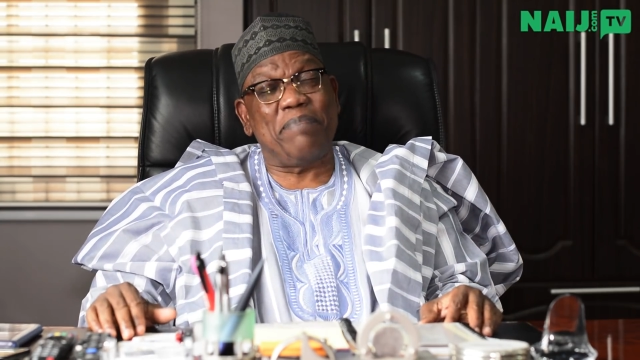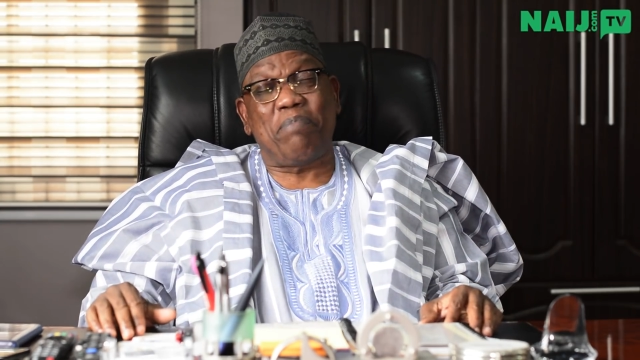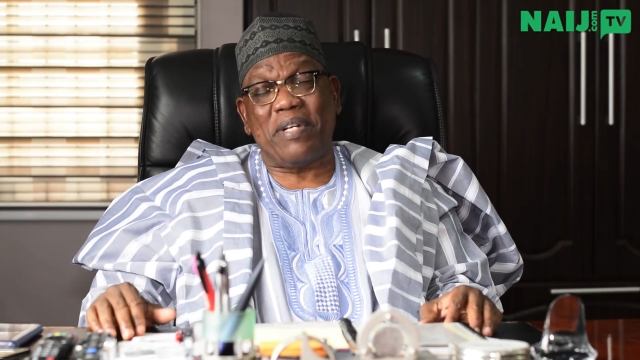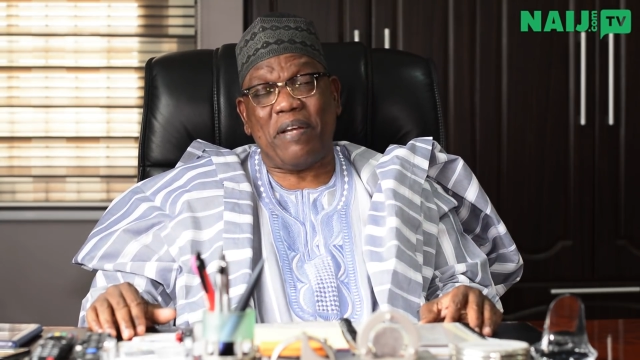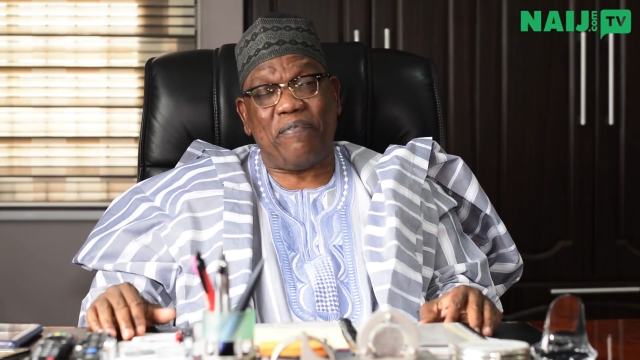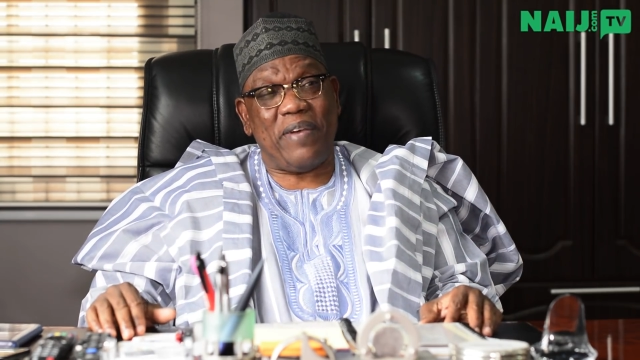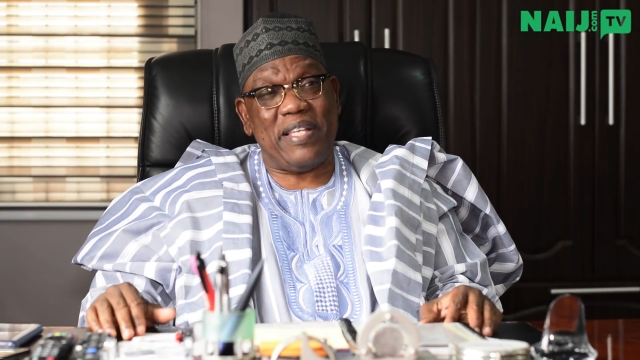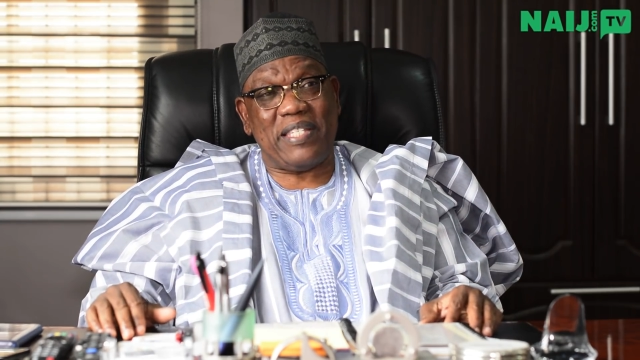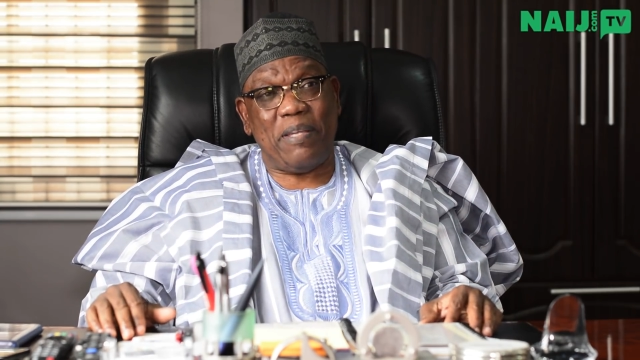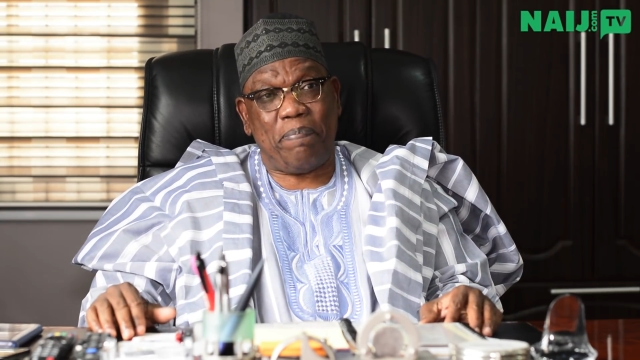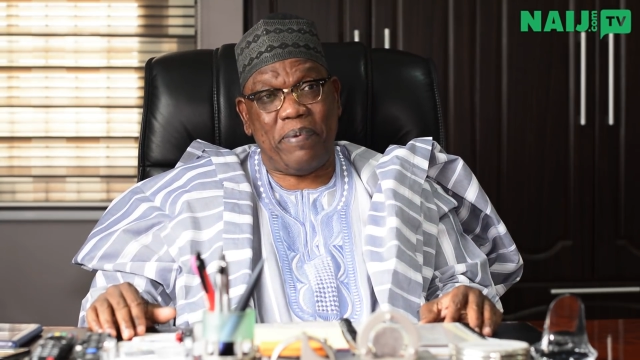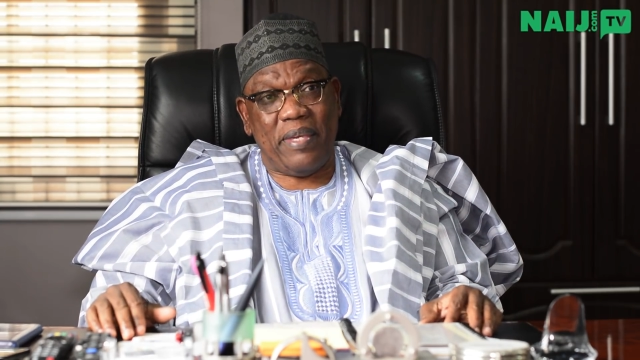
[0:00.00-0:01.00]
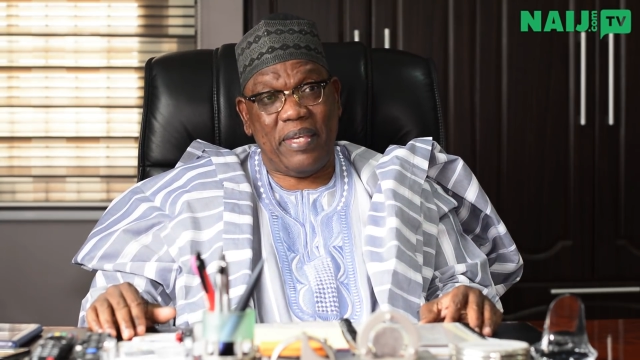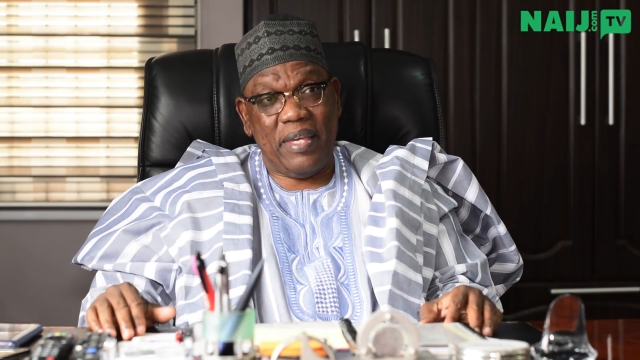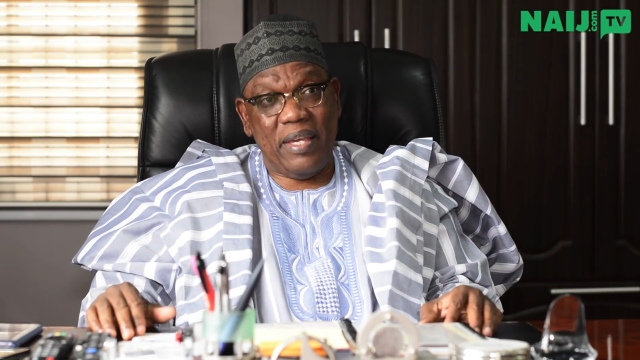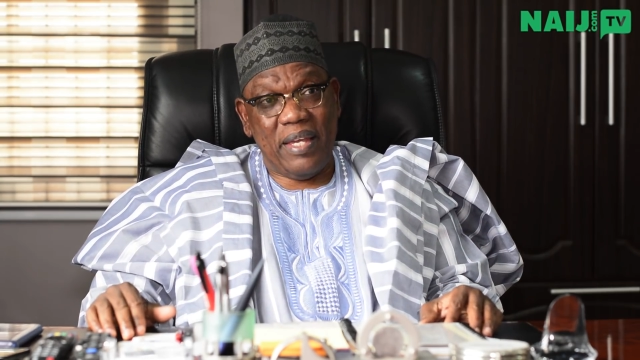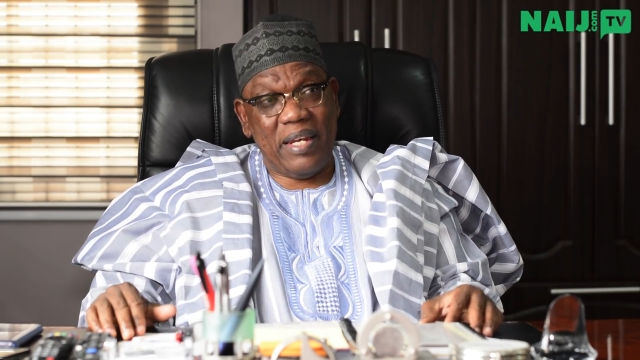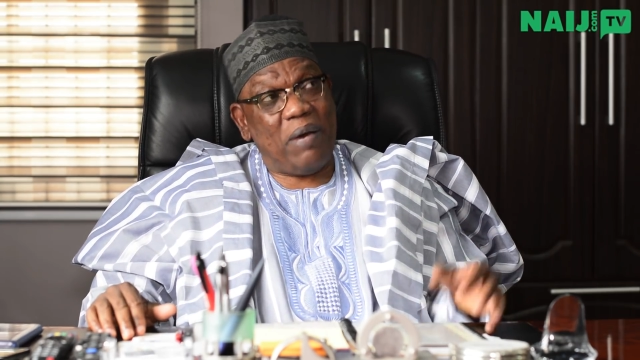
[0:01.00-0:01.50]
budget for SDP
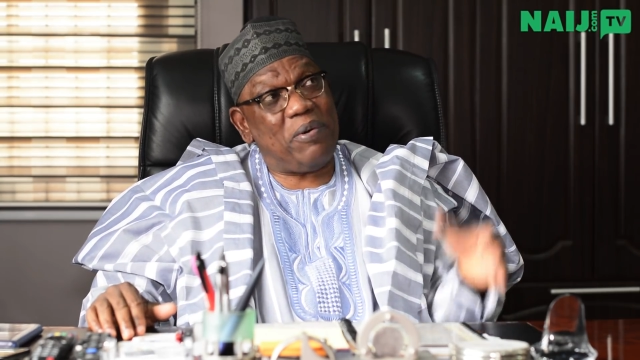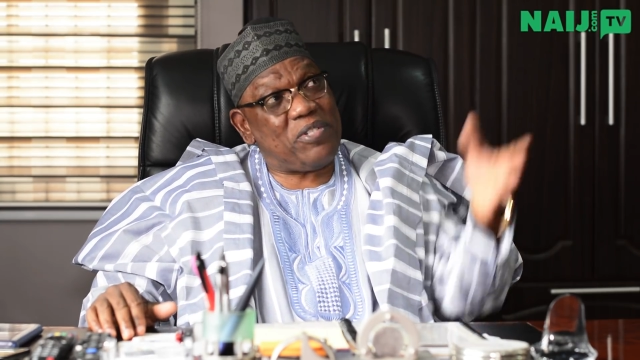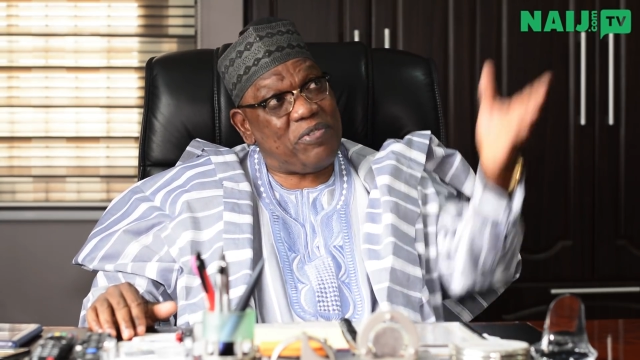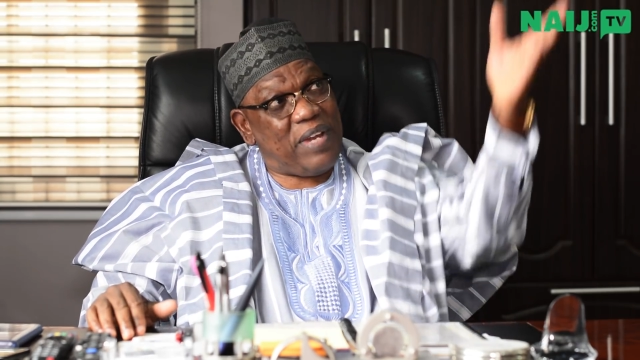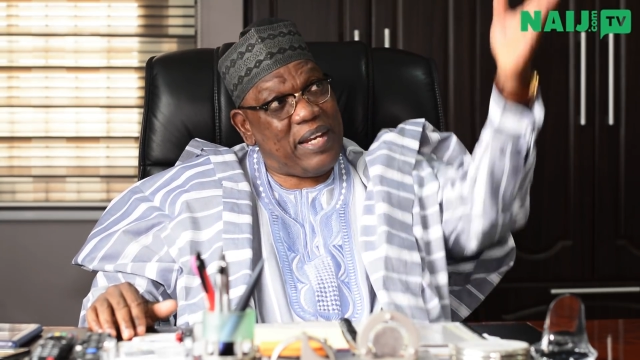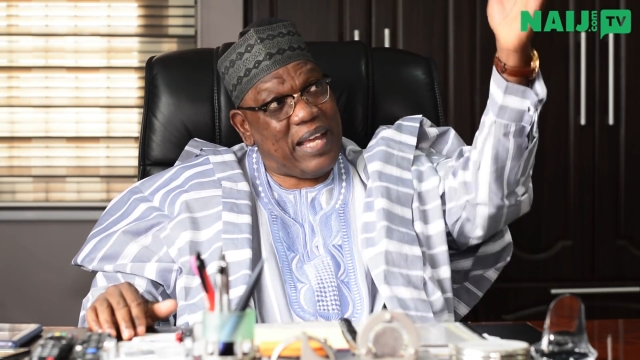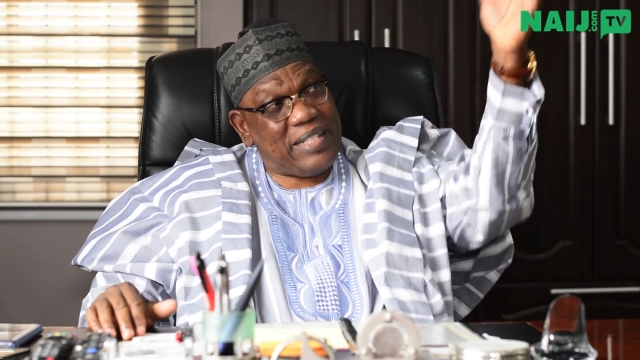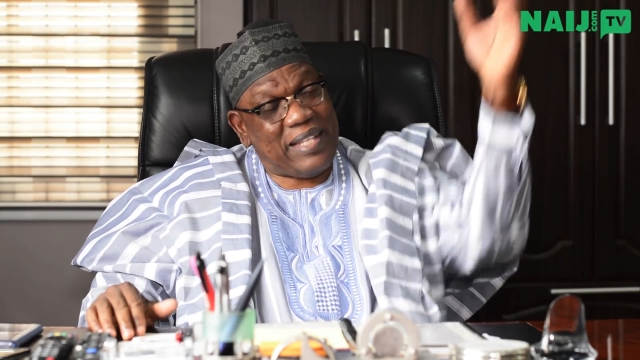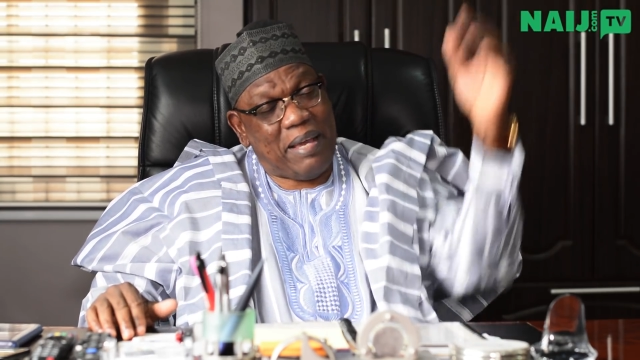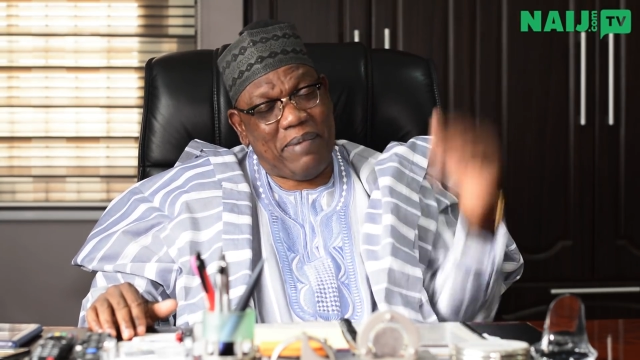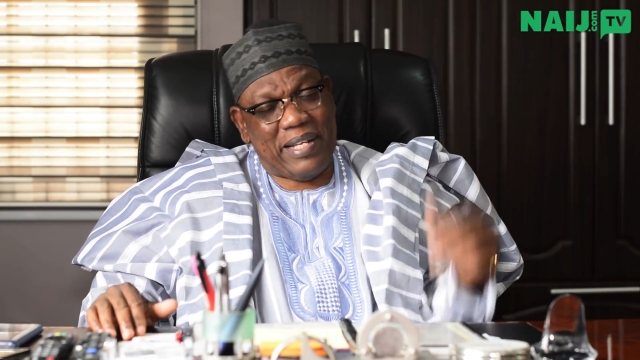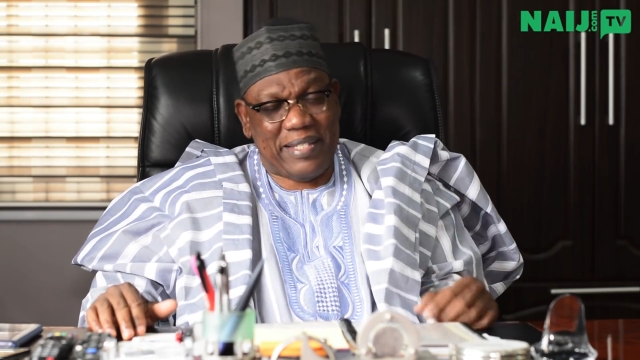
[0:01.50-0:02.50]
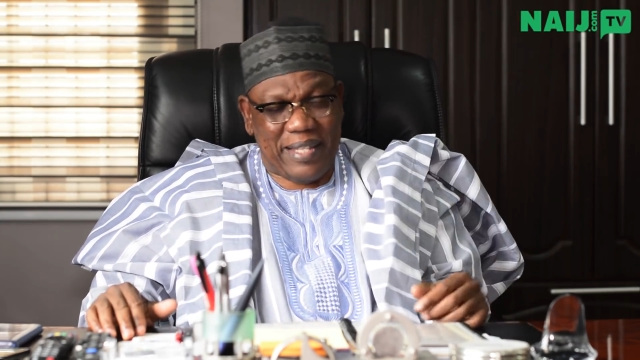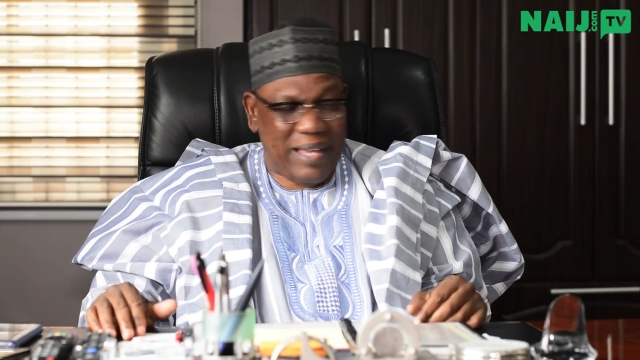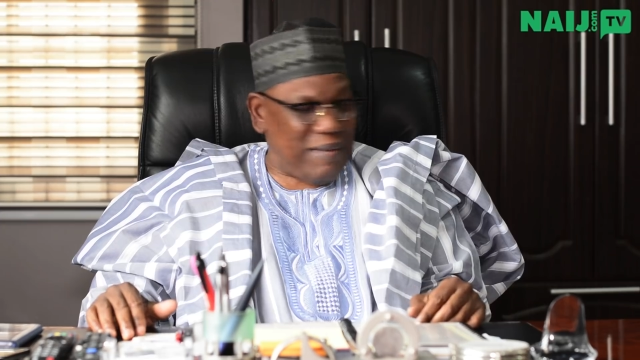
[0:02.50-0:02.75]
that was read that time at